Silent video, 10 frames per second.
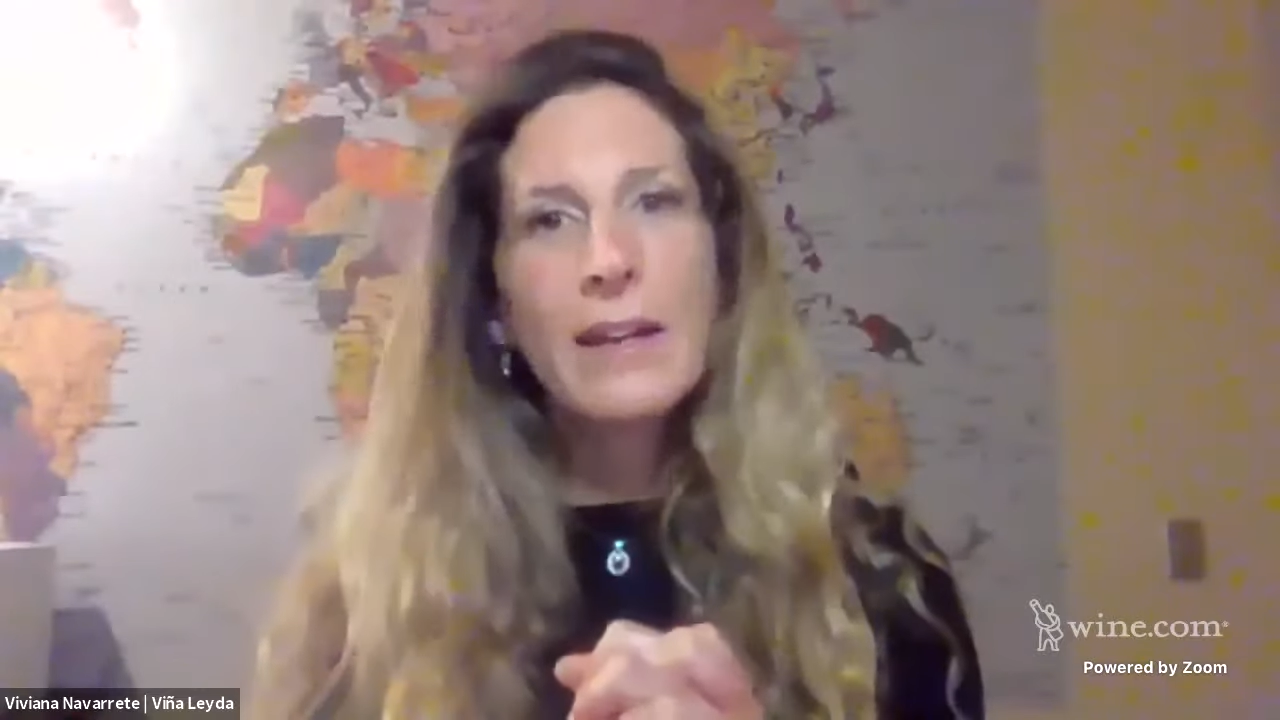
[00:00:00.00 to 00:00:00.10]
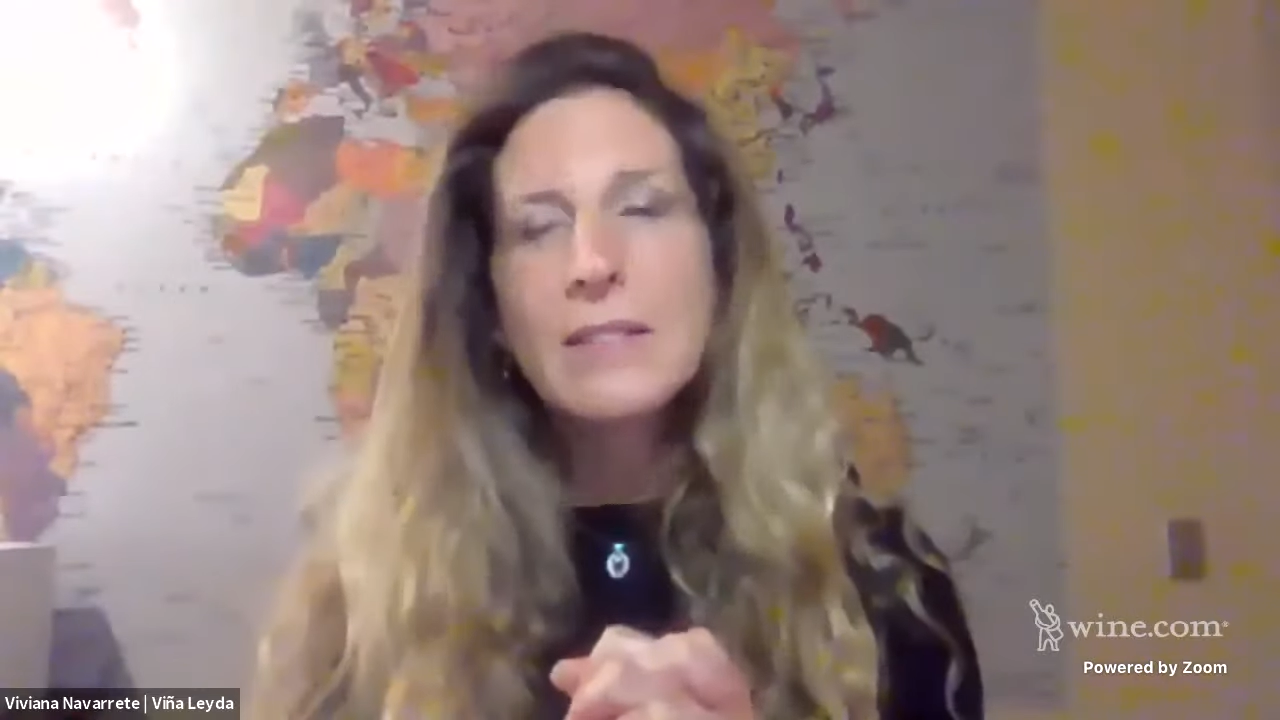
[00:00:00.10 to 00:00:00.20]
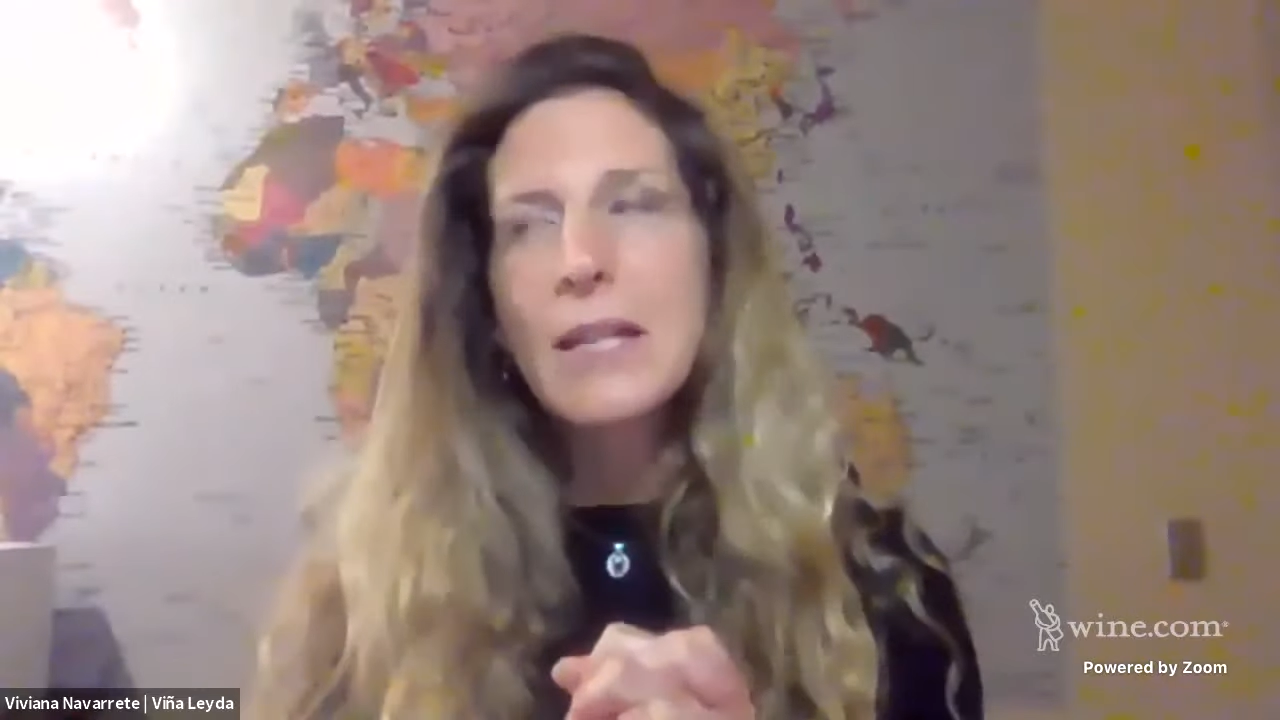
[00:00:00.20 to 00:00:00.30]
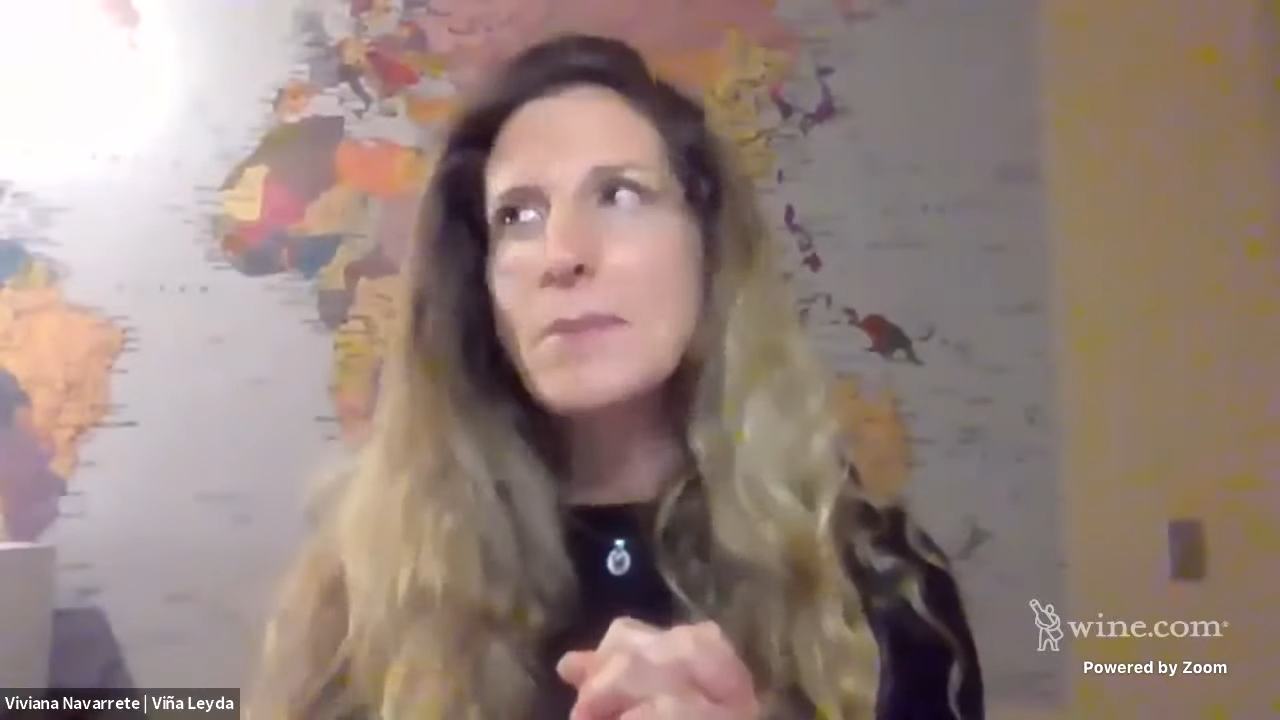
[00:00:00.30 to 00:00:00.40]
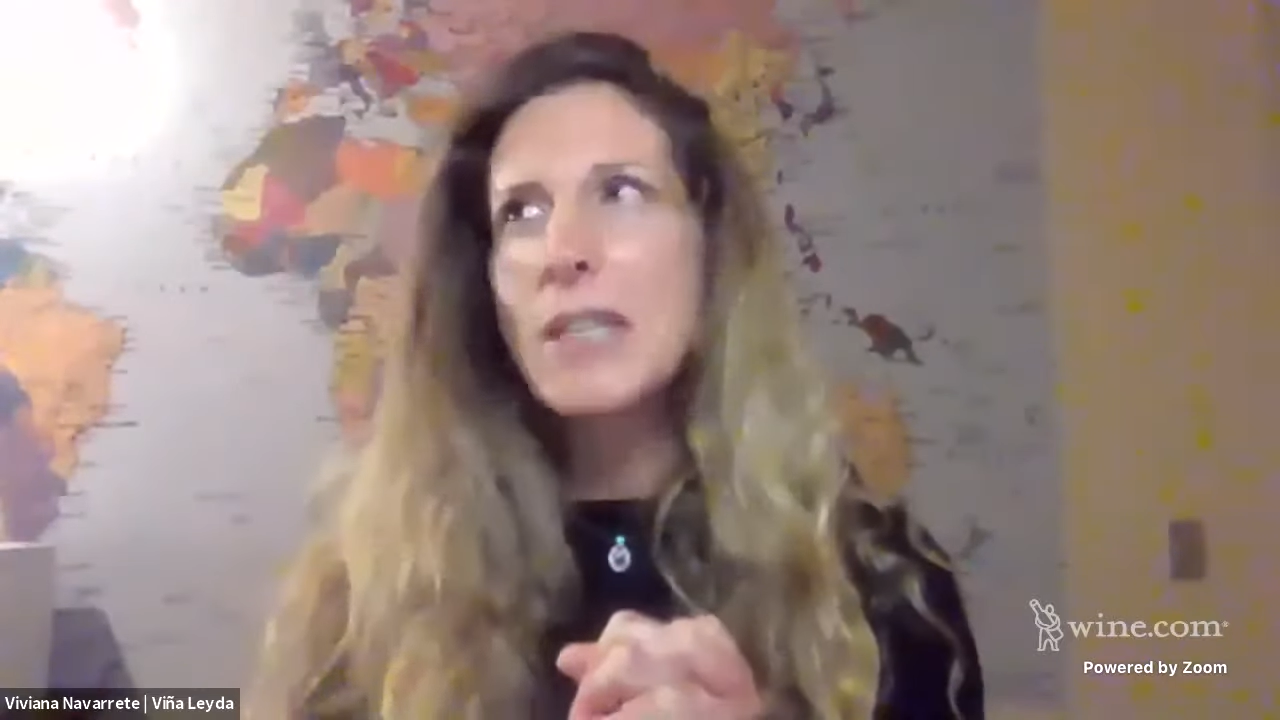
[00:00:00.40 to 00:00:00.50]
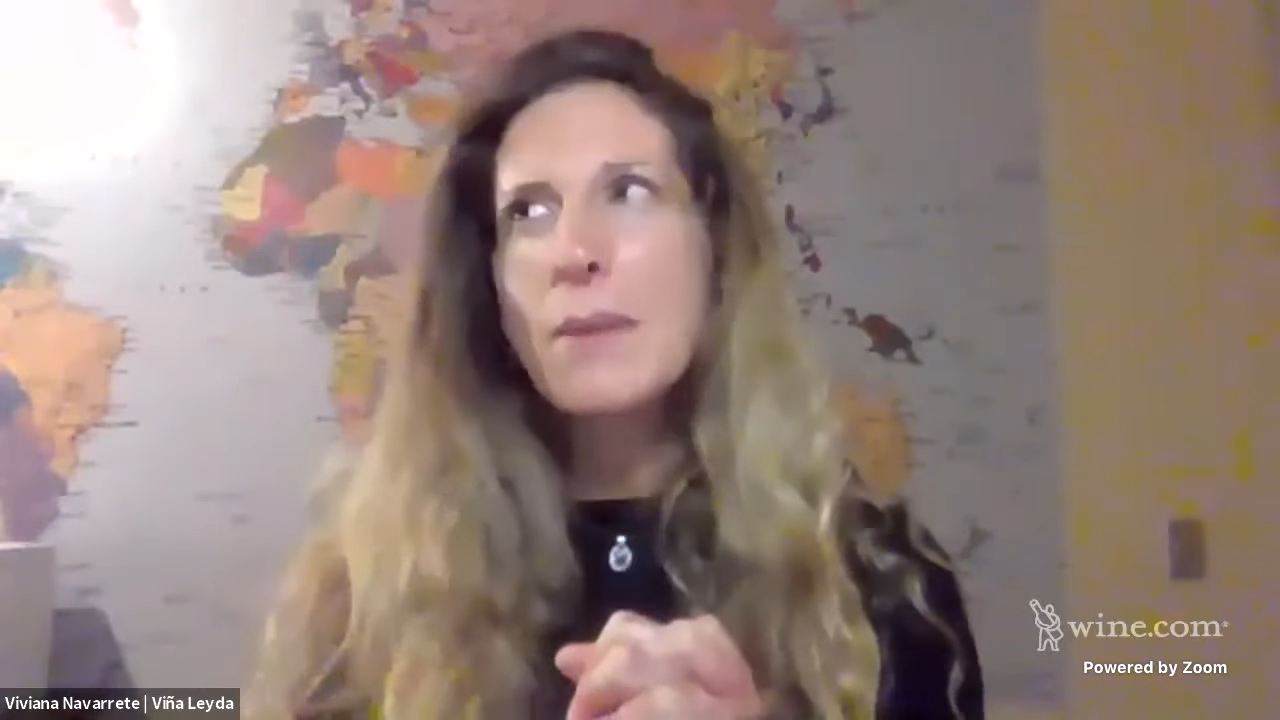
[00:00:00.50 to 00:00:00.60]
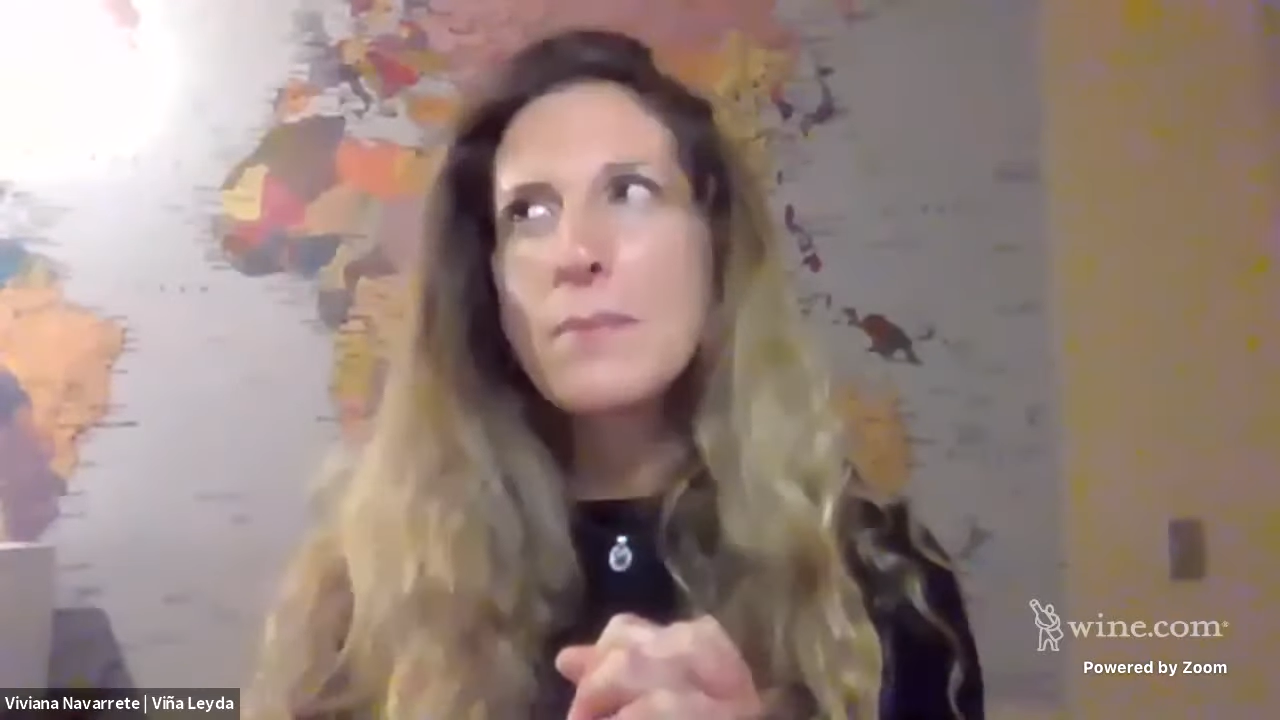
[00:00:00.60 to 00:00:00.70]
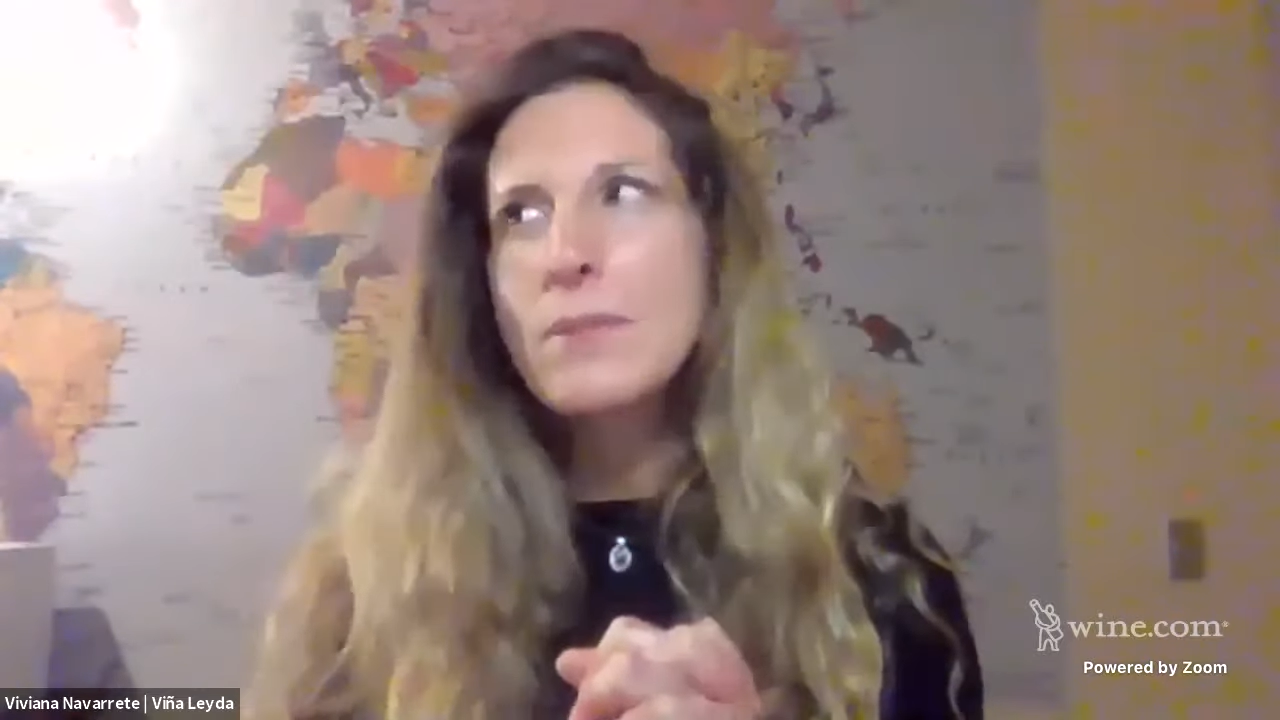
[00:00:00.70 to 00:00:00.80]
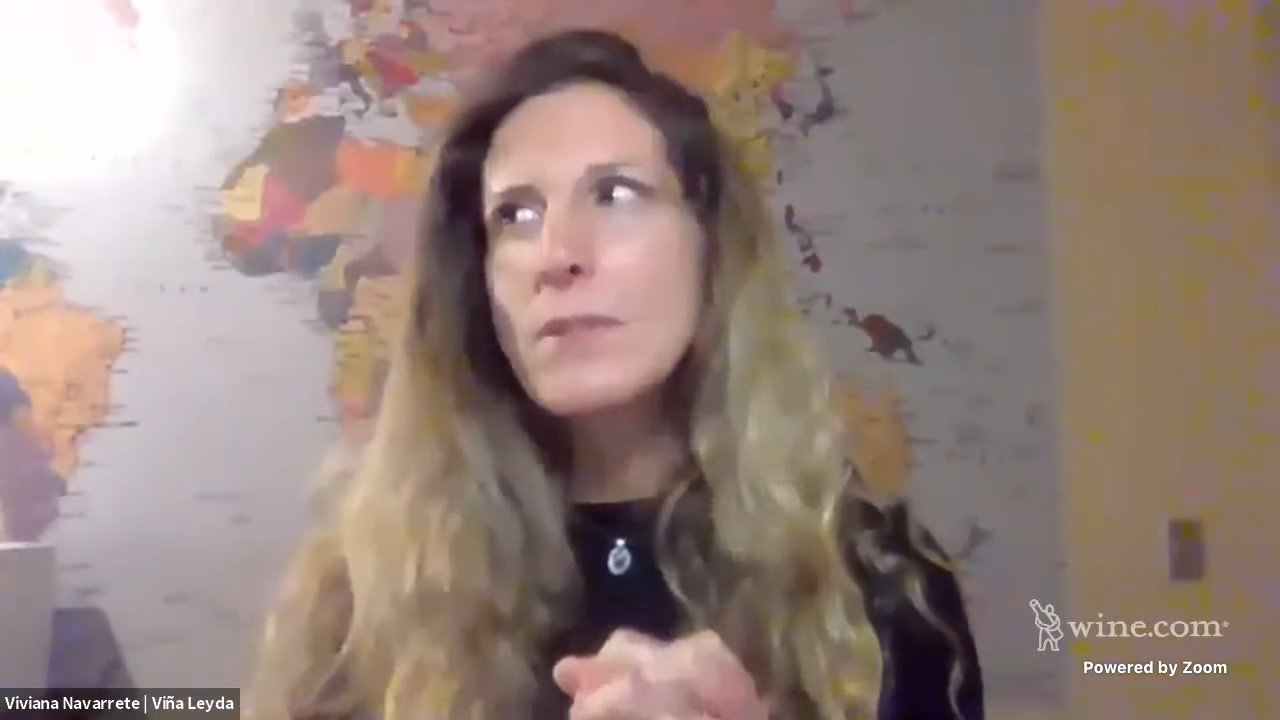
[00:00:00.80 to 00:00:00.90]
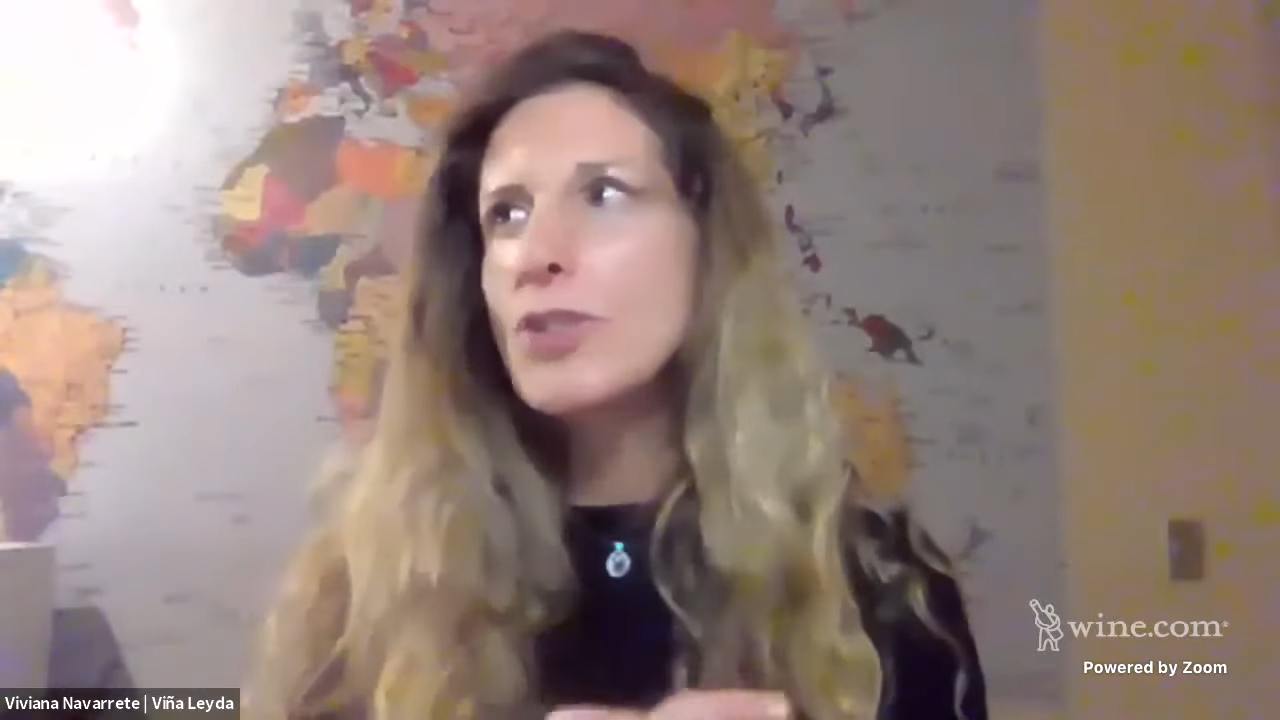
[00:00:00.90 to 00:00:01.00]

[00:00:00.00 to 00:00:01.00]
sometimes